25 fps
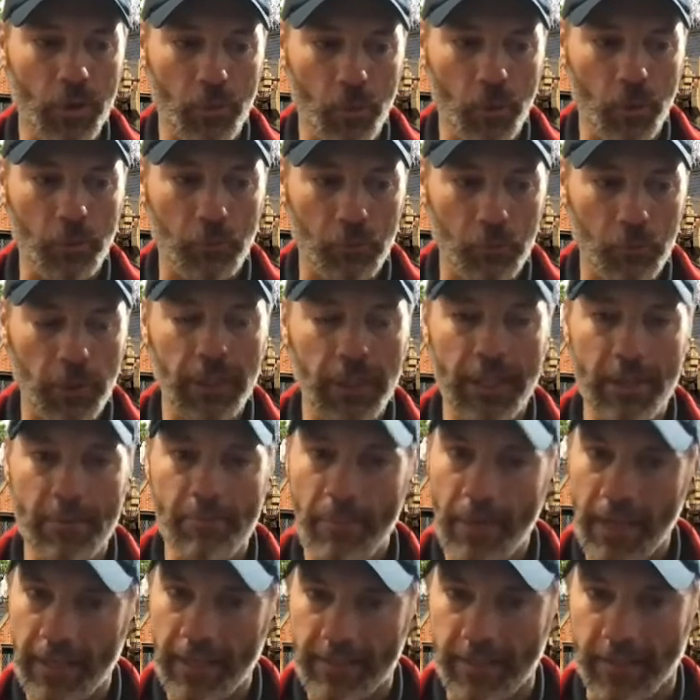really
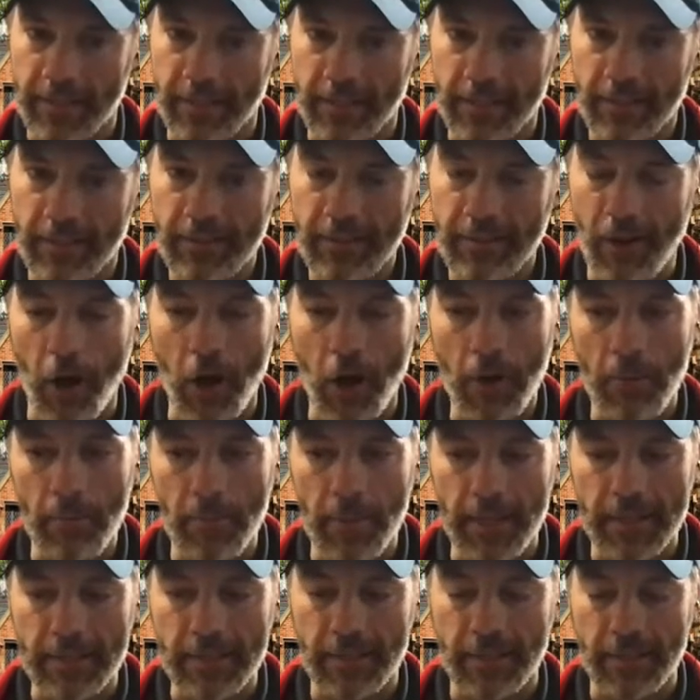are
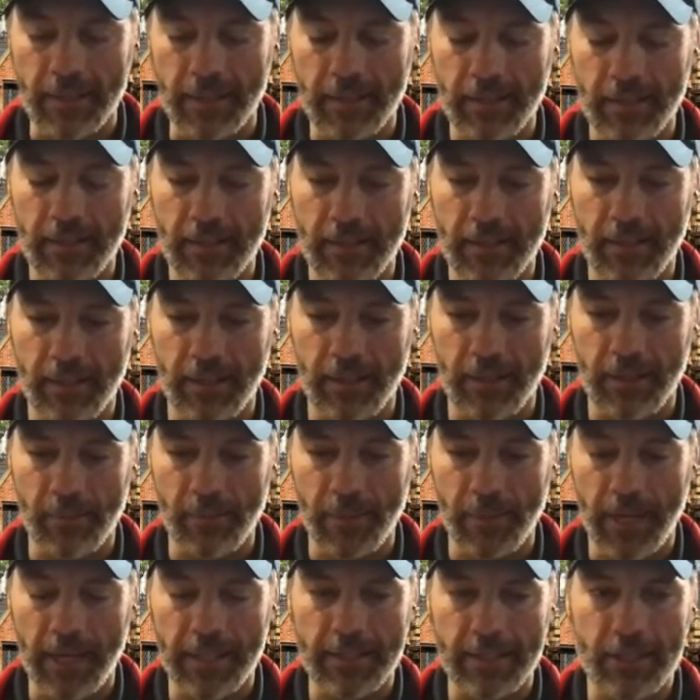missing.
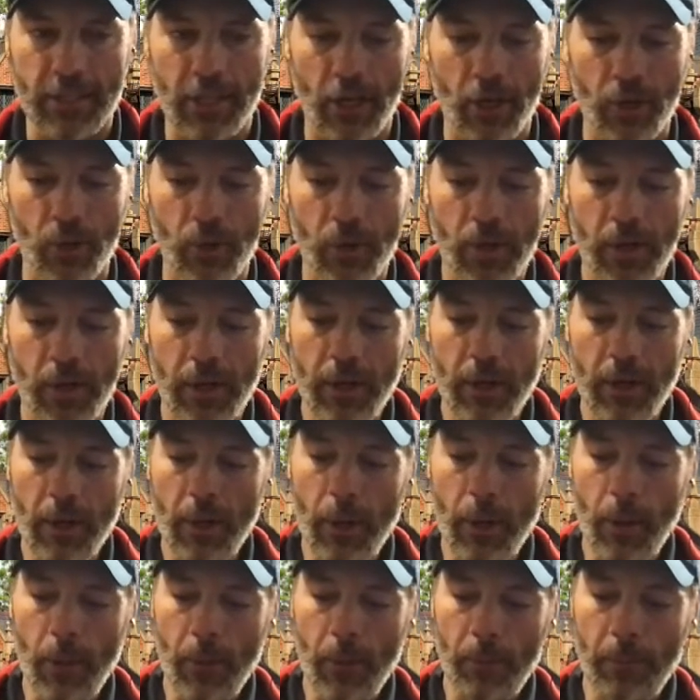And so
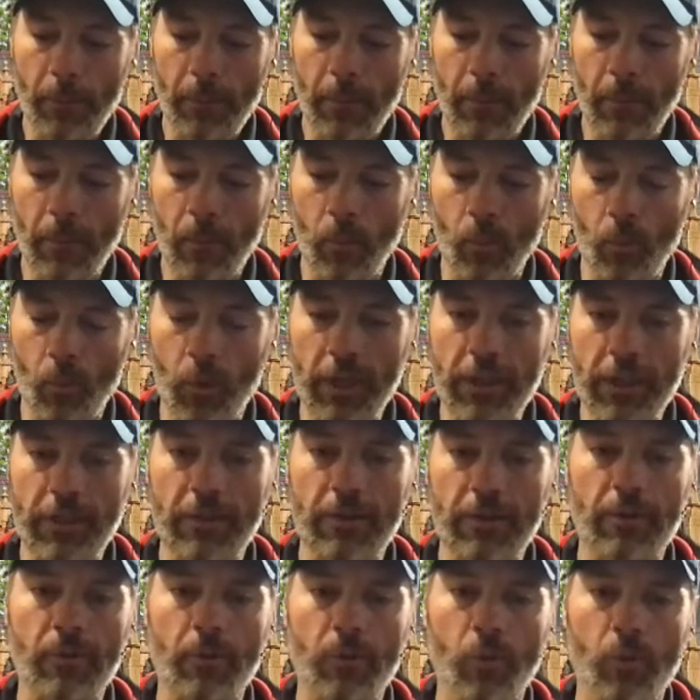with
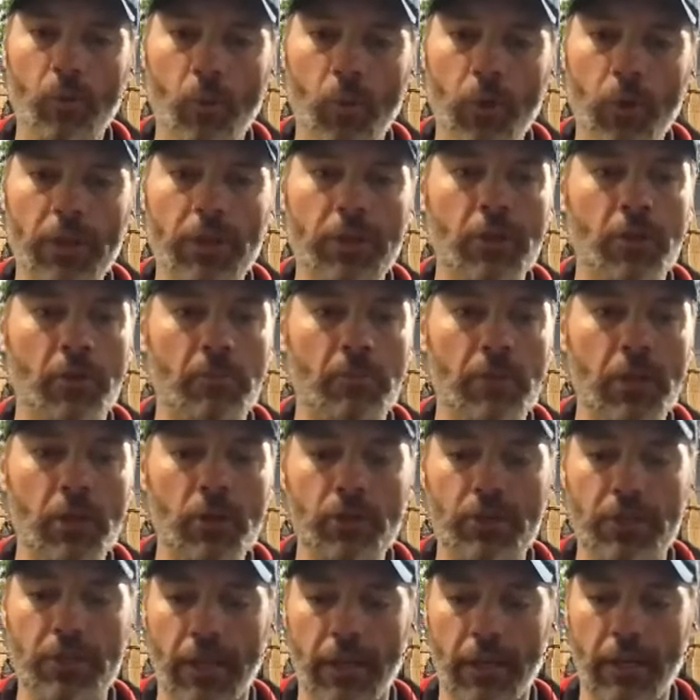with your
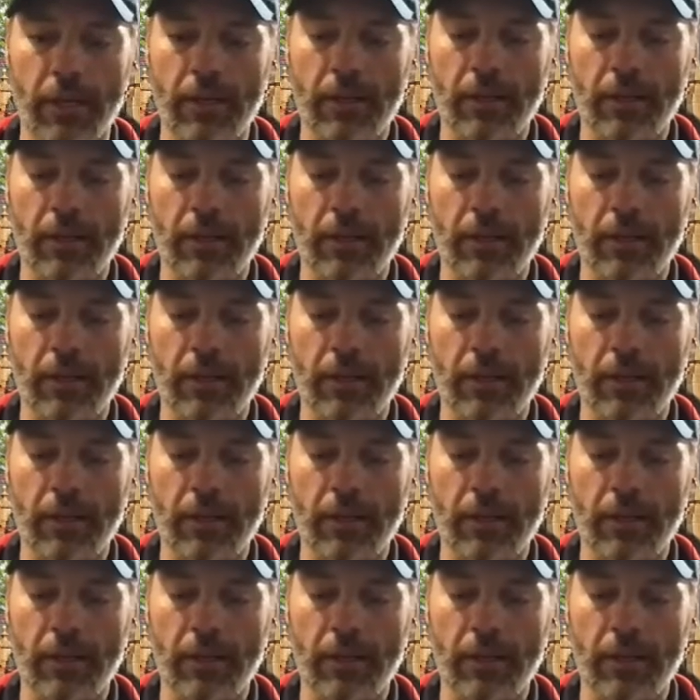music,